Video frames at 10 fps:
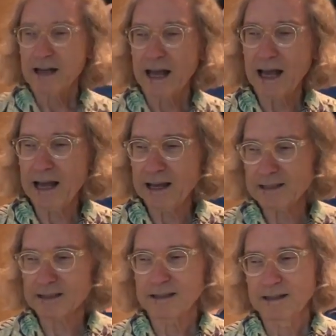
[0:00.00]

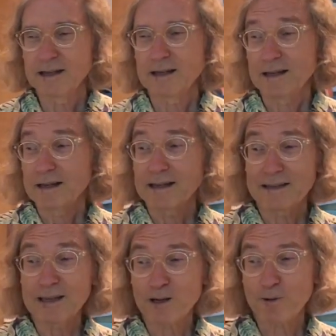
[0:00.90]
And
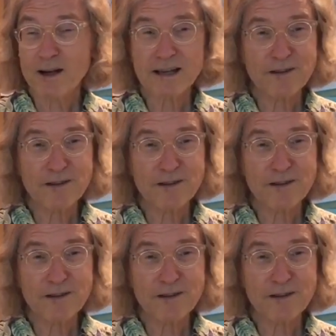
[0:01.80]
you know what?